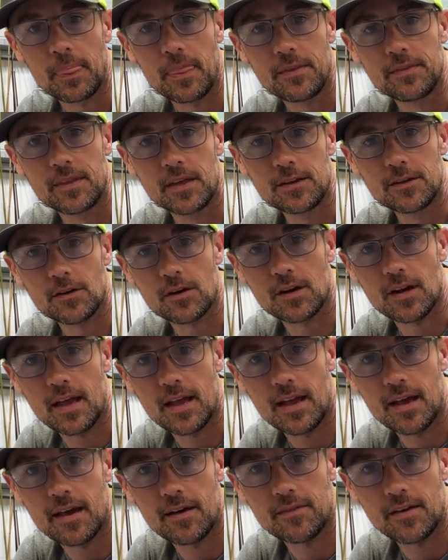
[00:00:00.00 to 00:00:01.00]
Then you're gonna
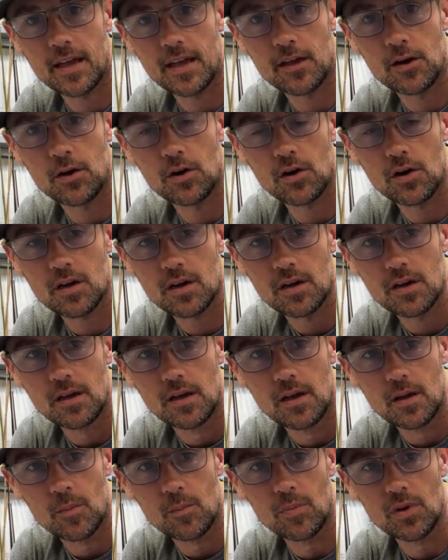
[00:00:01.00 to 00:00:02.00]
have a hook
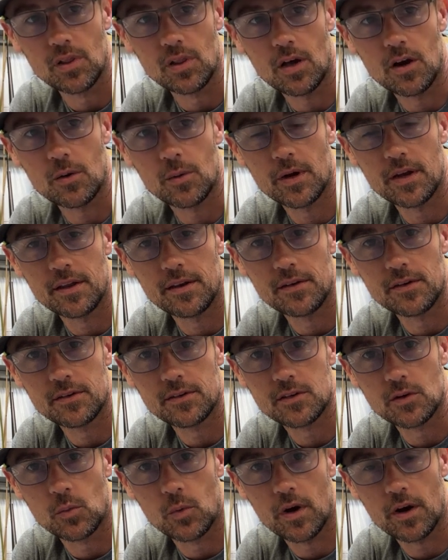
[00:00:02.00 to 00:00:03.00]
below it
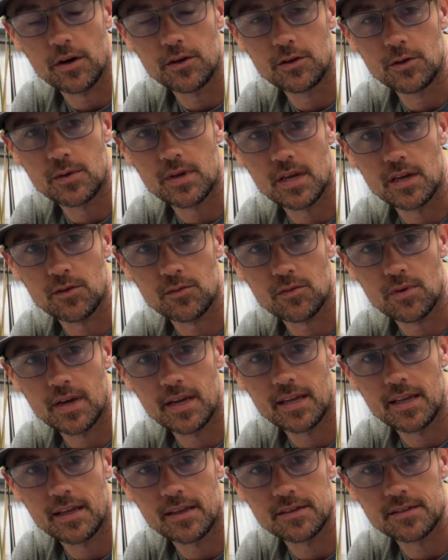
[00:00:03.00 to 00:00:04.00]
to where you can
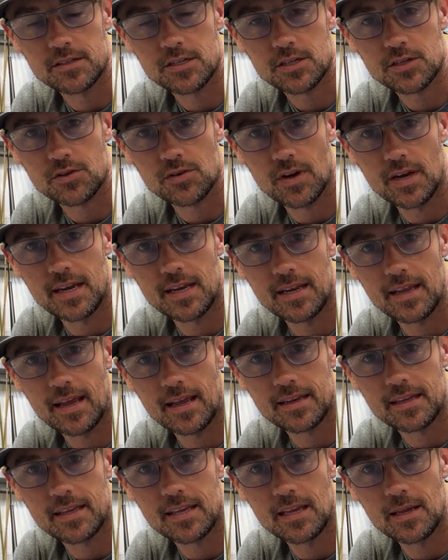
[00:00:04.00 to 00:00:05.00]
rig it straight
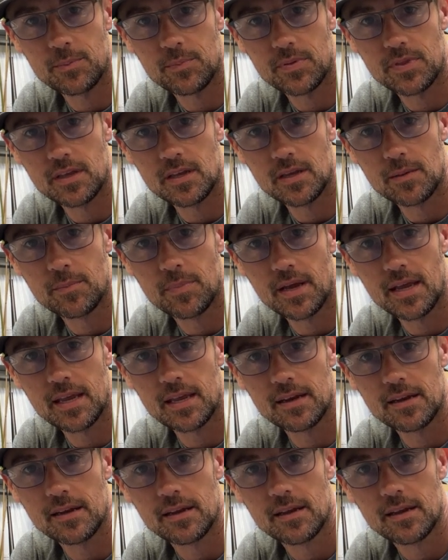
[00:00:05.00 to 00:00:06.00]
and keep the
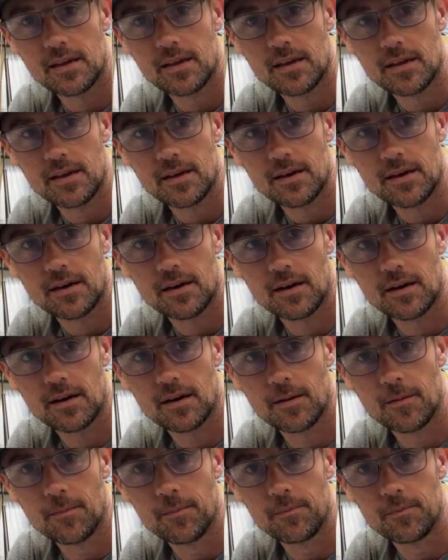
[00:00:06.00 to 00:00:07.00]
bait
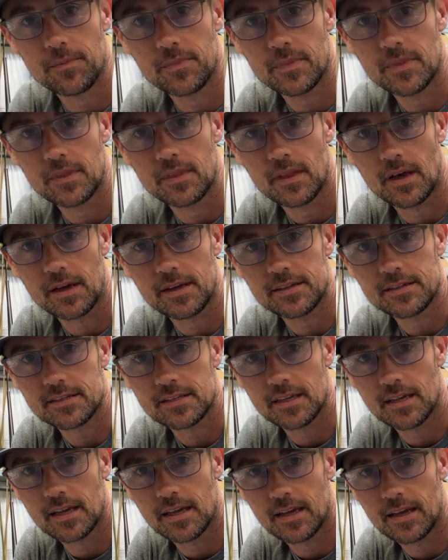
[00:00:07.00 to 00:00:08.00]
nice
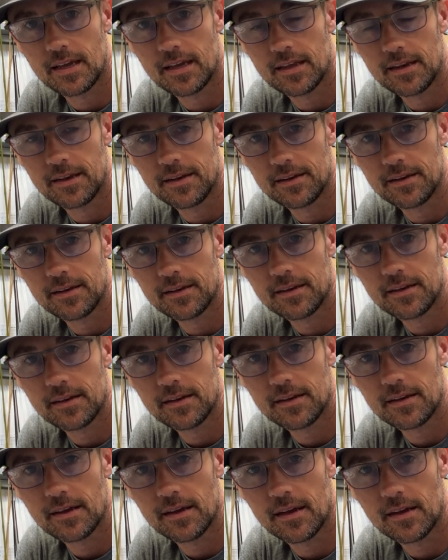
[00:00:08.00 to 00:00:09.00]
and
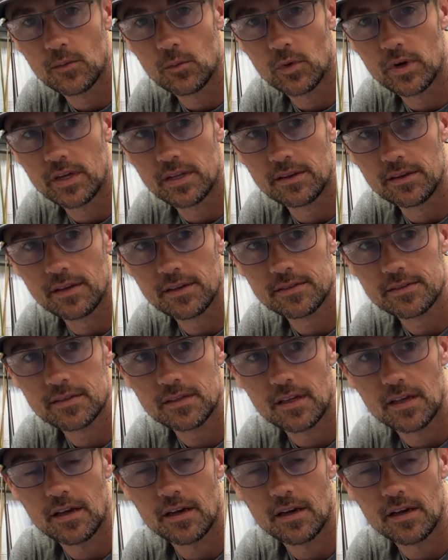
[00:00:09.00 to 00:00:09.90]
weedless.